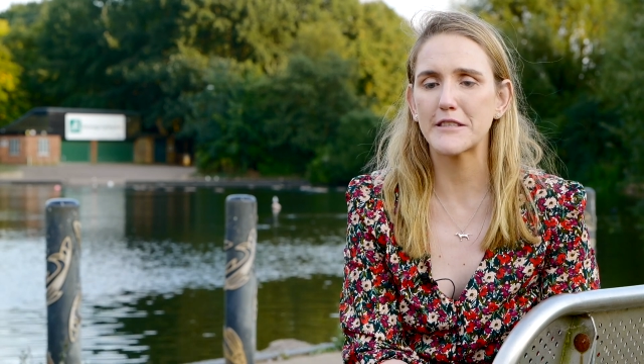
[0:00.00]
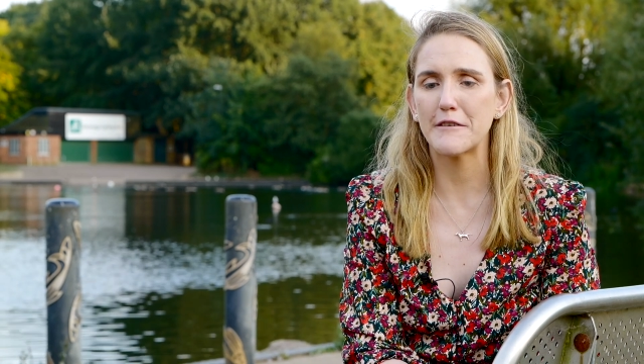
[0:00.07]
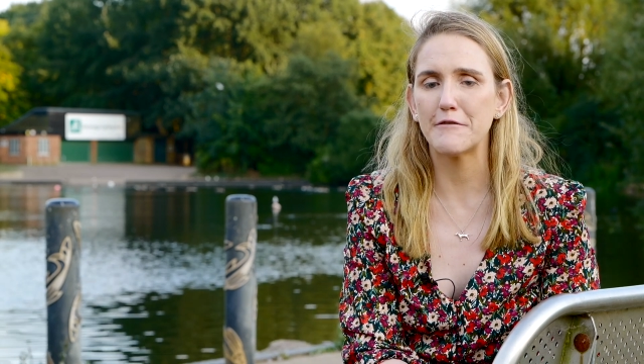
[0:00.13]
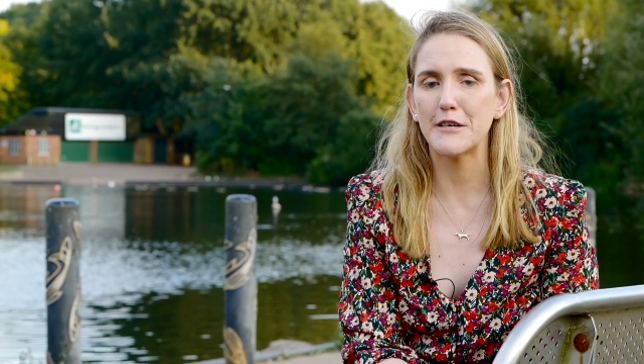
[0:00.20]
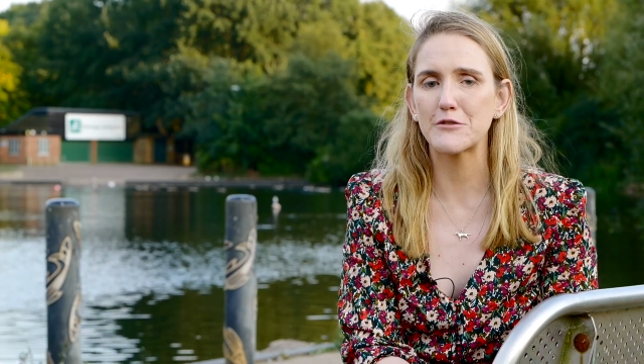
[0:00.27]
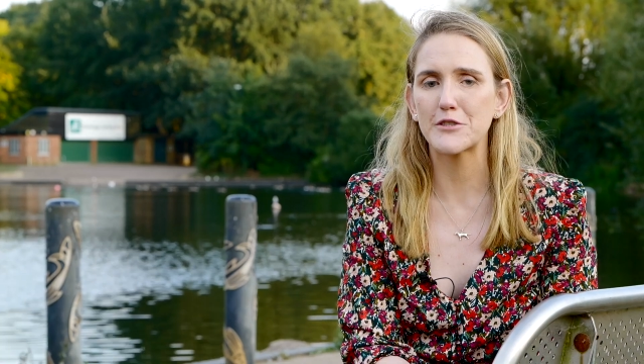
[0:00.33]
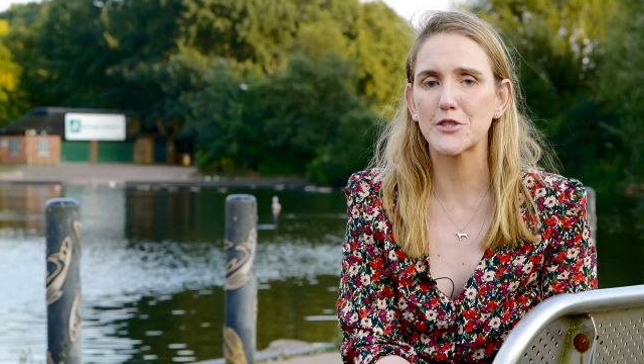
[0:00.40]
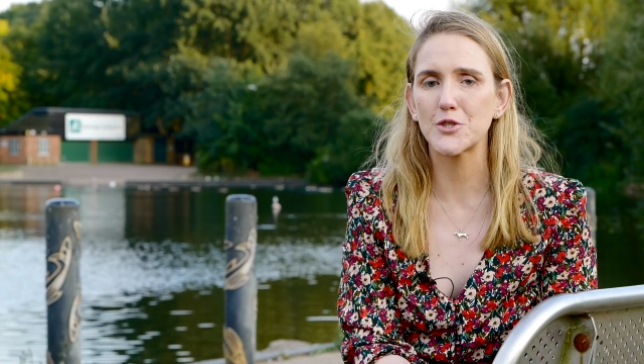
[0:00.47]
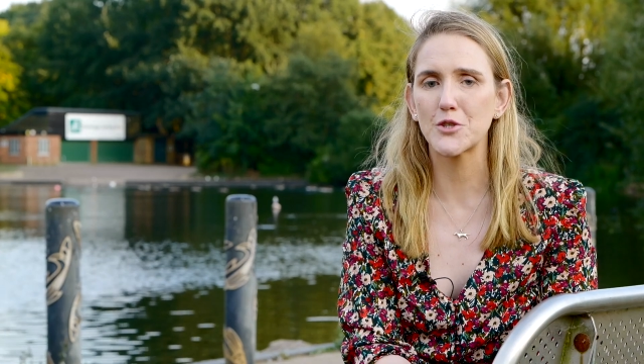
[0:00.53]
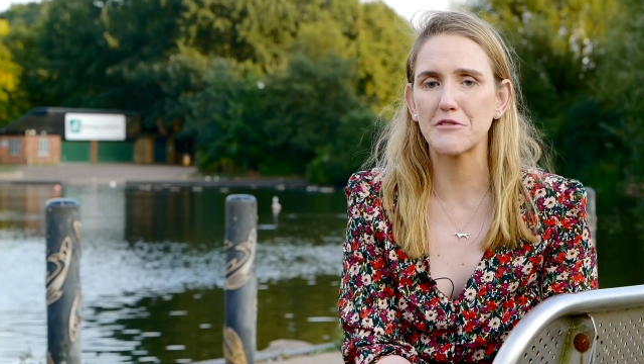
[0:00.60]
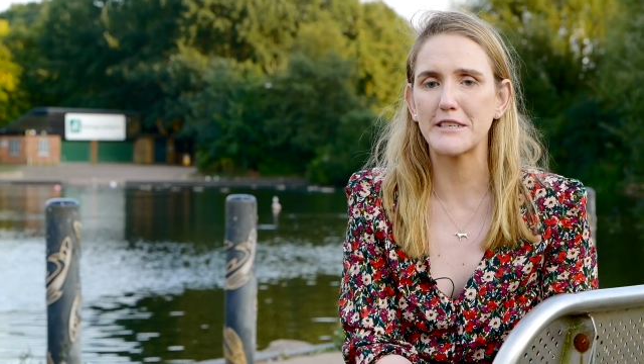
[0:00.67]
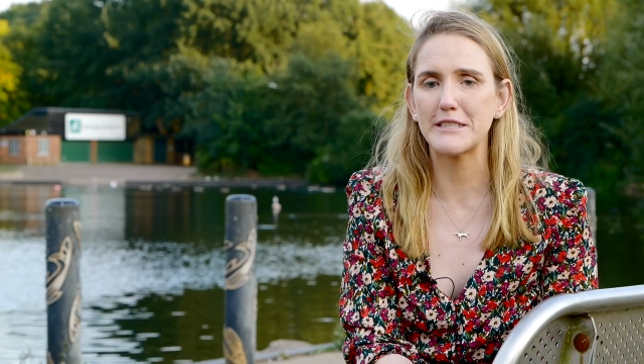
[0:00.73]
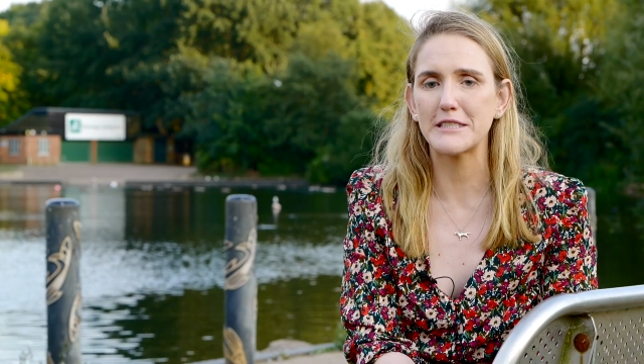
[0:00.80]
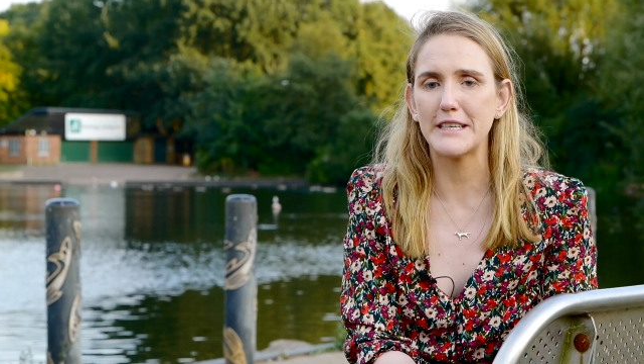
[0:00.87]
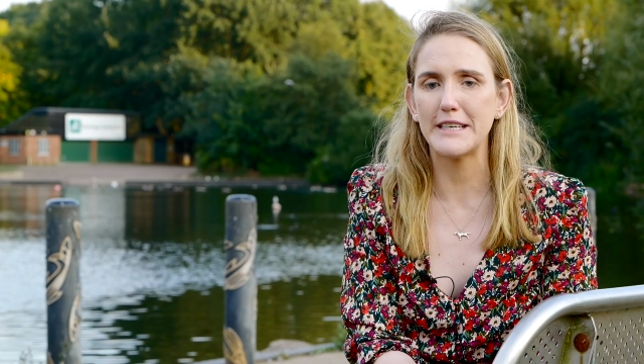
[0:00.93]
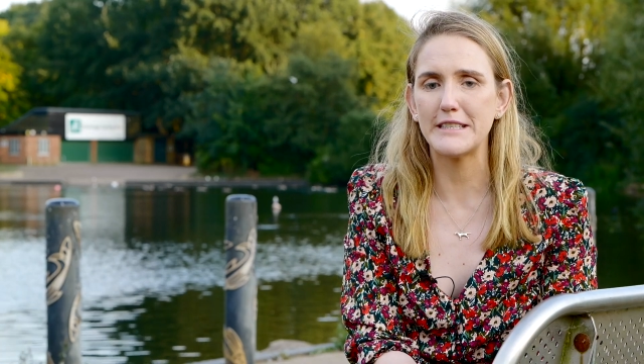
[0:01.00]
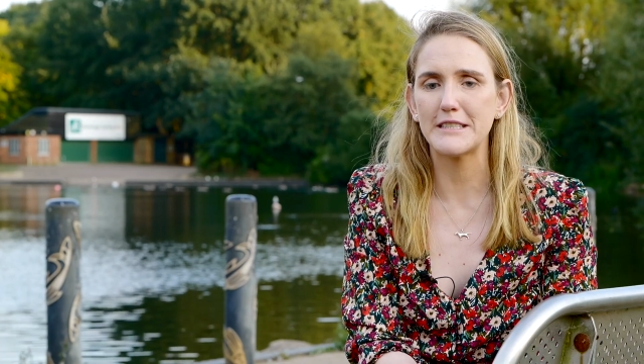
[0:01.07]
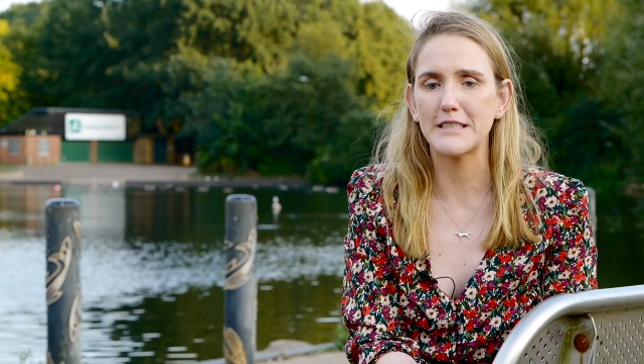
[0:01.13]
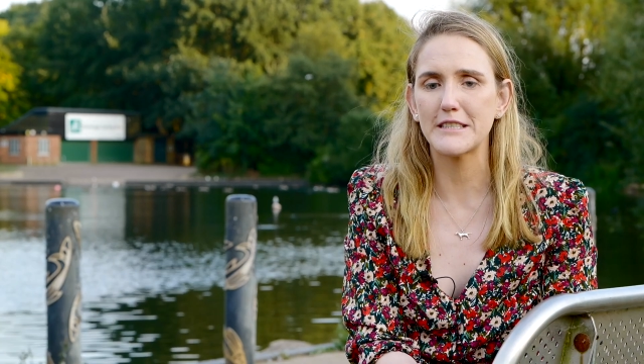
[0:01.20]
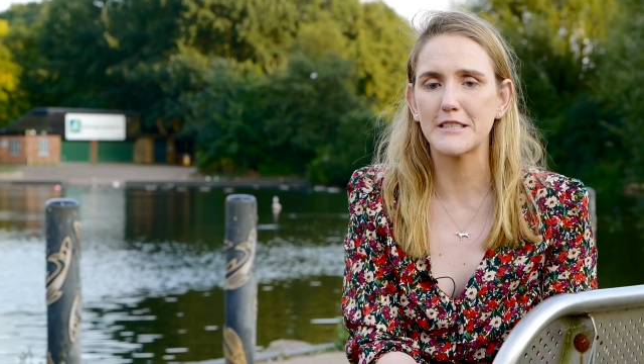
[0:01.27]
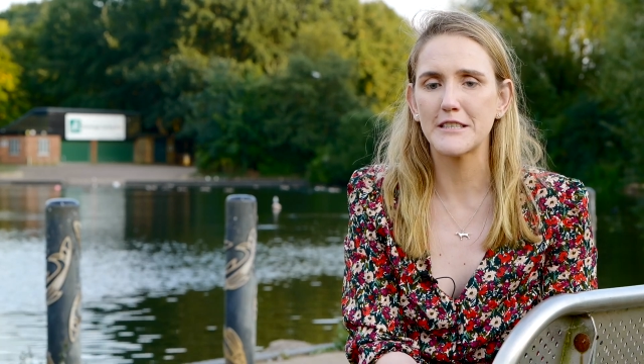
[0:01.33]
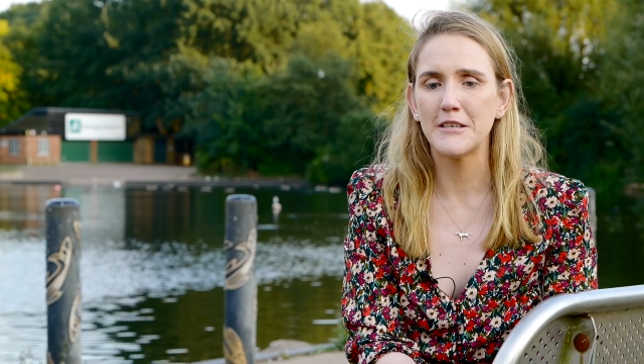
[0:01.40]
I felt
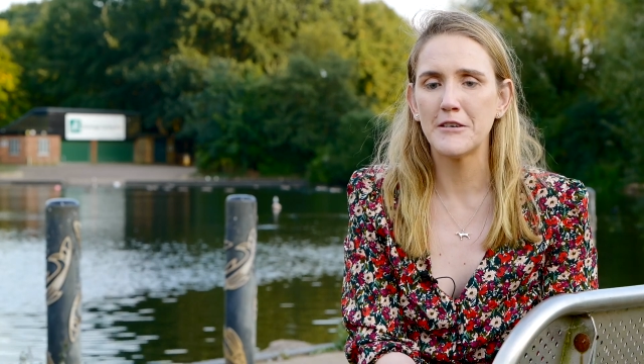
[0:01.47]
disorientated.